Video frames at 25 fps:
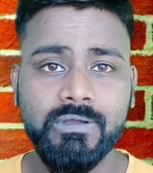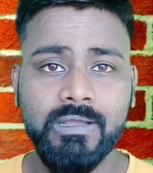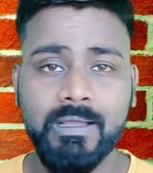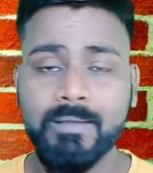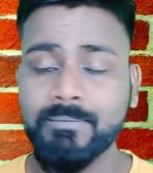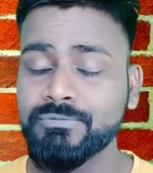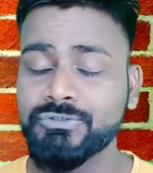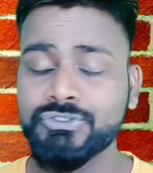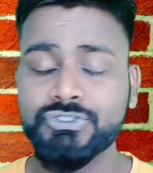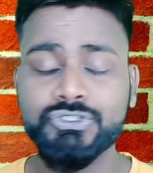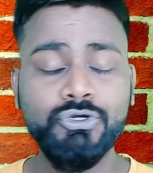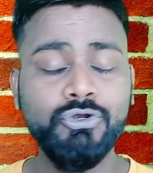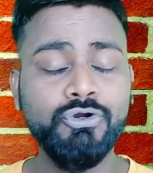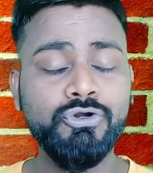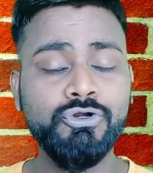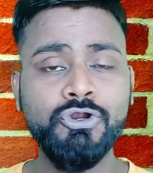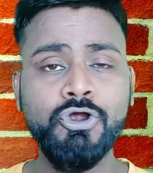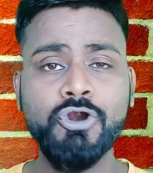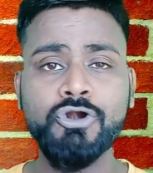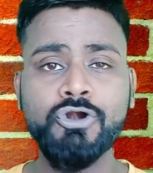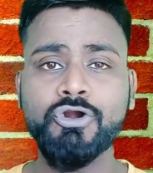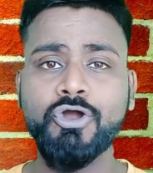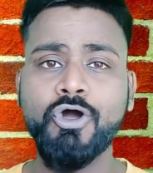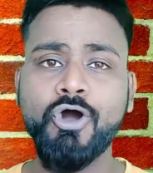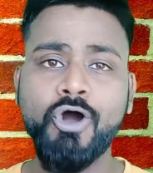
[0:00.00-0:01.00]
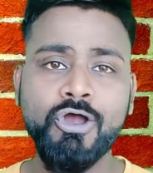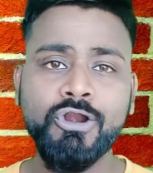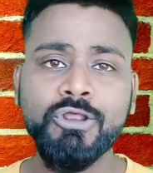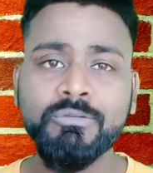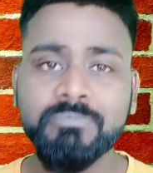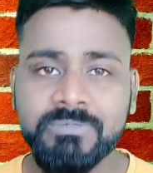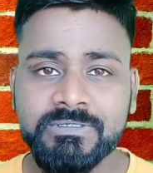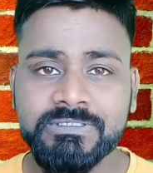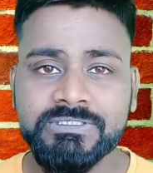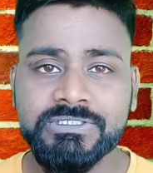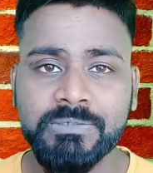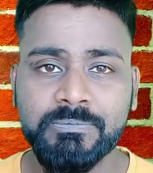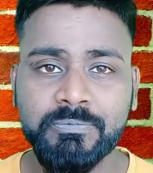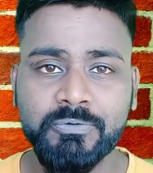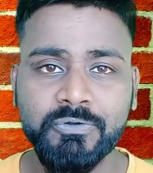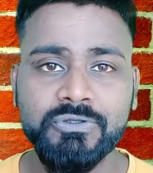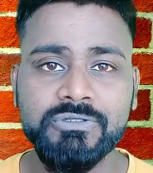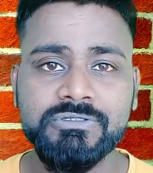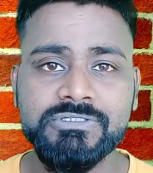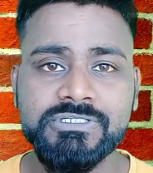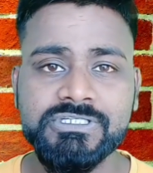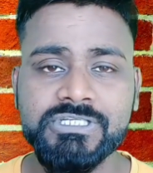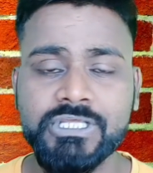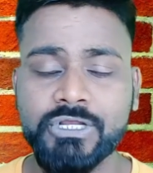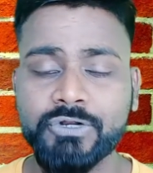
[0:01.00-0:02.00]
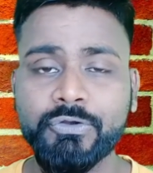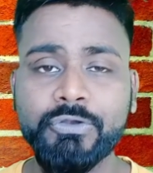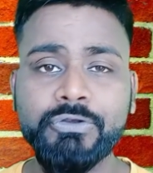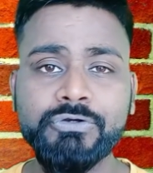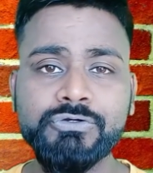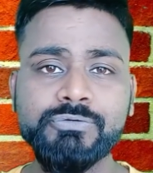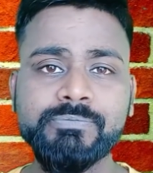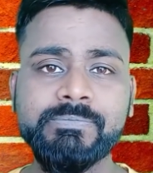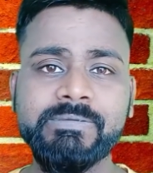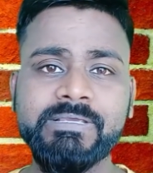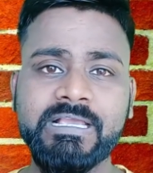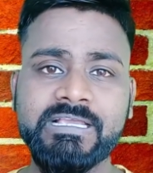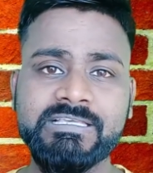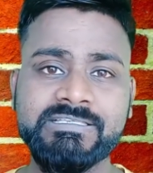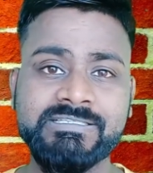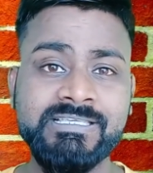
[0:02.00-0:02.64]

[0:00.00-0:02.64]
I'm sure not all of these cryptocurrencies are going to be in